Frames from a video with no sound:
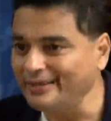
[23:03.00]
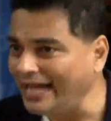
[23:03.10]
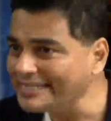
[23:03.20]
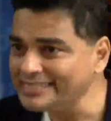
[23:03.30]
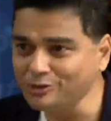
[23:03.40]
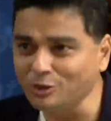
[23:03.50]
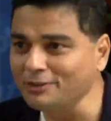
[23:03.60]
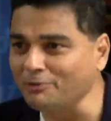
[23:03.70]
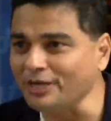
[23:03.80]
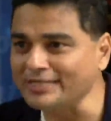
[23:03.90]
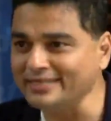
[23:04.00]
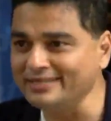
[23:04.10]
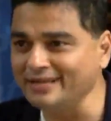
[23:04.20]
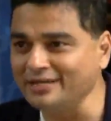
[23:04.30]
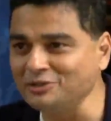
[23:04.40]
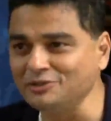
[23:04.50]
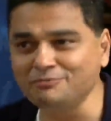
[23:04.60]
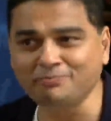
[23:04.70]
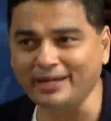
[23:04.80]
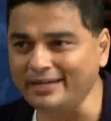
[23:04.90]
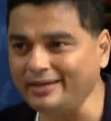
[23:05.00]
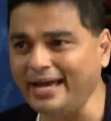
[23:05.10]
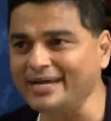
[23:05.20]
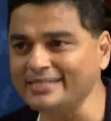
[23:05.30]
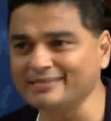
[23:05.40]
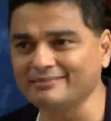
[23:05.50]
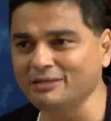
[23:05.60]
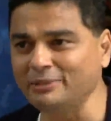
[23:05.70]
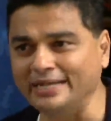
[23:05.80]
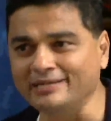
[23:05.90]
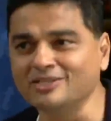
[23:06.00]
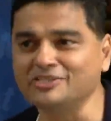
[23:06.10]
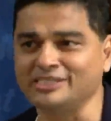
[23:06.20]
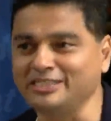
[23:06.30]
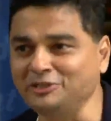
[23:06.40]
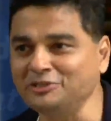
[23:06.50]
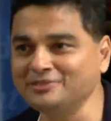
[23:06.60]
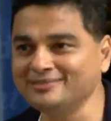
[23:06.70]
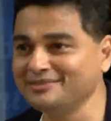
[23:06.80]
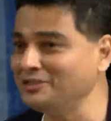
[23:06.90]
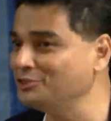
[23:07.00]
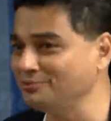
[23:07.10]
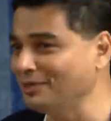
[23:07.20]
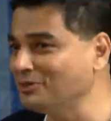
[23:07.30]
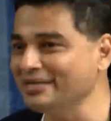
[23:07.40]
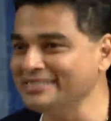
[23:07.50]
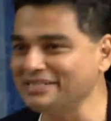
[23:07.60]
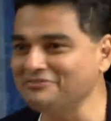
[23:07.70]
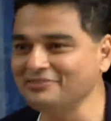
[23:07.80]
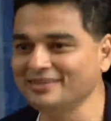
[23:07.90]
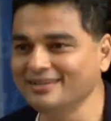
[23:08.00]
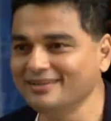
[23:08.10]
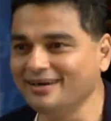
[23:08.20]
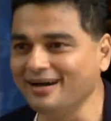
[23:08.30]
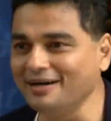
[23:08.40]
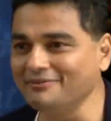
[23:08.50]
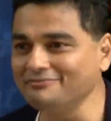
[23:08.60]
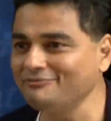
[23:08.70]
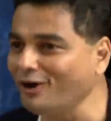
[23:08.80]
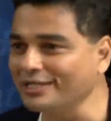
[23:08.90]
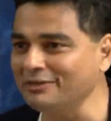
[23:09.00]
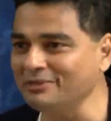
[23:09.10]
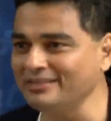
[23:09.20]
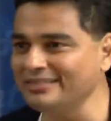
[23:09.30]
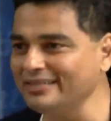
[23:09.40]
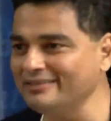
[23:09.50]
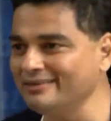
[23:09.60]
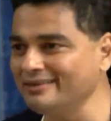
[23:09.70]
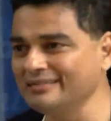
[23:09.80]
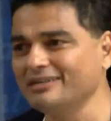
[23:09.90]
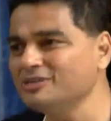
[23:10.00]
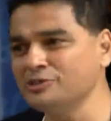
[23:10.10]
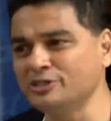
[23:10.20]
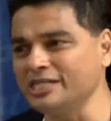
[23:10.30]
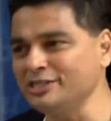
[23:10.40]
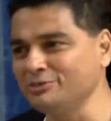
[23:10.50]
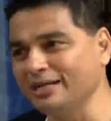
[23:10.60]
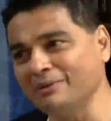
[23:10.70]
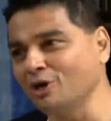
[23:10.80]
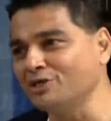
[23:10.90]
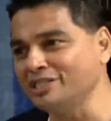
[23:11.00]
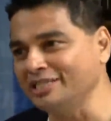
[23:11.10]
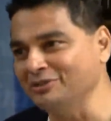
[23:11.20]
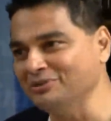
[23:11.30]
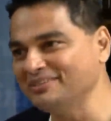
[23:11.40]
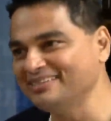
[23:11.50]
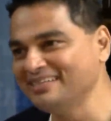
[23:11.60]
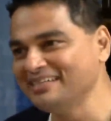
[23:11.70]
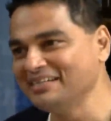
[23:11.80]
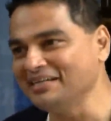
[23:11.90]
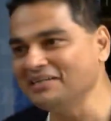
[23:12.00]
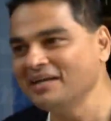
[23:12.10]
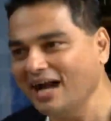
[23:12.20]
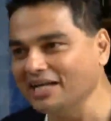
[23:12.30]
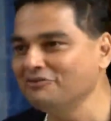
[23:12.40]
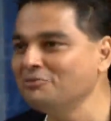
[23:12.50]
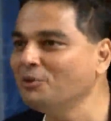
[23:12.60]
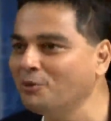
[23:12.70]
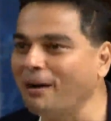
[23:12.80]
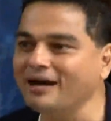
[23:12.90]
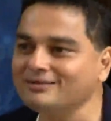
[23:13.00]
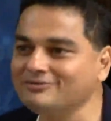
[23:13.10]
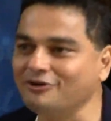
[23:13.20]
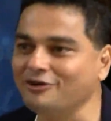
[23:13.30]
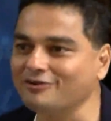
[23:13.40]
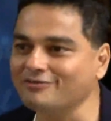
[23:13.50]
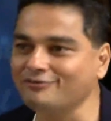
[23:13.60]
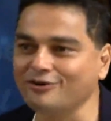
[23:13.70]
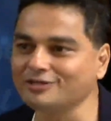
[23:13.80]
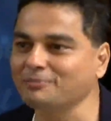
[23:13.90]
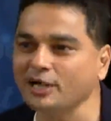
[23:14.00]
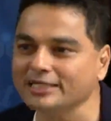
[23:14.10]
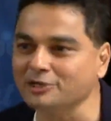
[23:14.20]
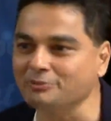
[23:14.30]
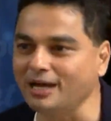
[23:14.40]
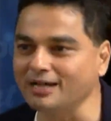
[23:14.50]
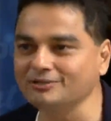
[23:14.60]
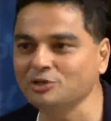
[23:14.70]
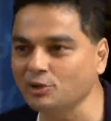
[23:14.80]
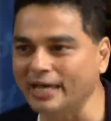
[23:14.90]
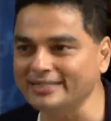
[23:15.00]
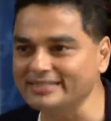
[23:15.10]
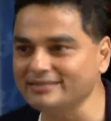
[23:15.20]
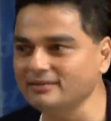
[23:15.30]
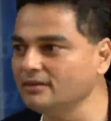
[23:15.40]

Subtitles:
Axe sold the product saying that you spray Axe and there'll be 10 girls chasing you. Okay, you smell good and stuff. Fog came in, they said, girls don't chase you, but I'm not cheating you. Yeah, I'll give you more buck for the product that you buy. No gas.